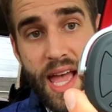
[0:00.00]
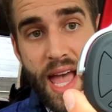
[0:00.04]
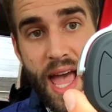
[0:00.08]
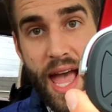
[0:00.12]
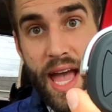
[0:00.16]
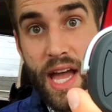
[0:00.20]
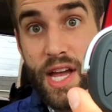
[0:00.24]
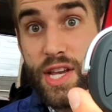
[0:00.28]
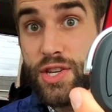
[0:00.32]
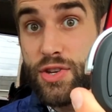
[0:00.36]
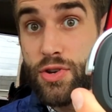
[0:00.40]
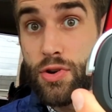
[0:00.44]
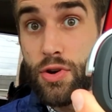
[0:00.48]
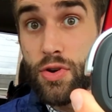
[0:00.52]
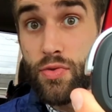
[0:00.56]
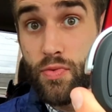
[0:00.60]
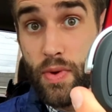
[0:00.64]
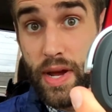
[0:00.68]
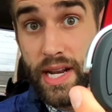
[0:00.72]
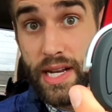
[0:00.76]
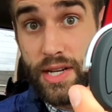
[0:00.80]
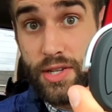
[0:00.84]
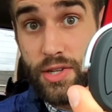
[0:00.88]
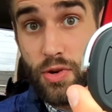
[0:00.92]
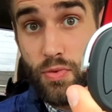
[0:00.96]
and you're
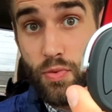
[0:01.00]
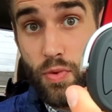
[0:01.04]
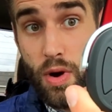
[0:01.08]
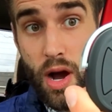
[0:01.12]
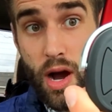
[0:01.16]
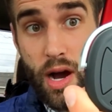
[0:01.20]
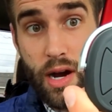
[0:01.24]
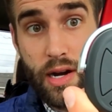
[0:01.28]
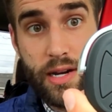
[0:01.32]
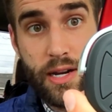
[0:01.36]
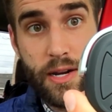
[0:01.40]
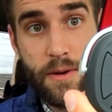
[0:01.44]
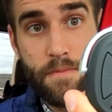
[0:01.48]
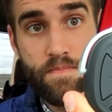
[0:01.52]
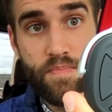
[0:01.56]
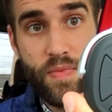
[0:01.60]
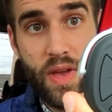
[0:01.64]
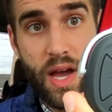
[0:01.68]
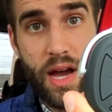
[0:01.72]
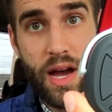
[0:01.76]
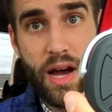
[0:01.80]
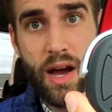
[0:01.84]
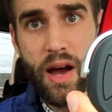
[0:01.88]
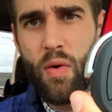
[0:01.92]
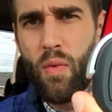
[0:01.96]
ready to rock.
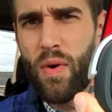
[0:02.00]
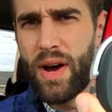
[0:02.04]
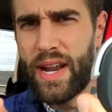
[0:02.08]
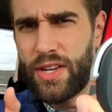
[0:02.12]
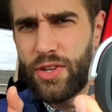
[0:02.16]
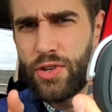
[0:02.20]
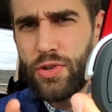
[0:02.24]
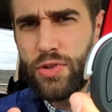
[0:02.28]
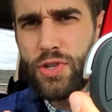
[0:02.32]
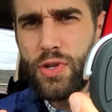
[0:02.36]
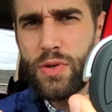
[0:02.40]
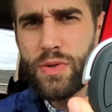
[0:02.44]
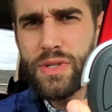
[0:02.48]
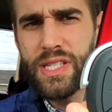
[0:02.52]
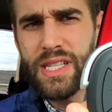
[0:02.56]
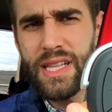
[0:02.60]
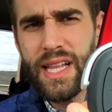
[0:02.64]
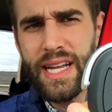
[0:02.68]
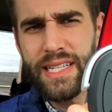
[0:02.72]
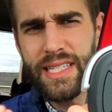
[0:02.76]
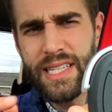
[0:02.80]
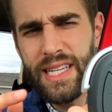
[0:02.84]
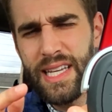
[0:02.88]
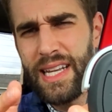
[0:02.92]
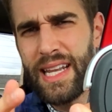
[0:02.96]
Uh, when you do
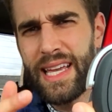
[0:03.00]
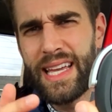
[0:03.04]
select it,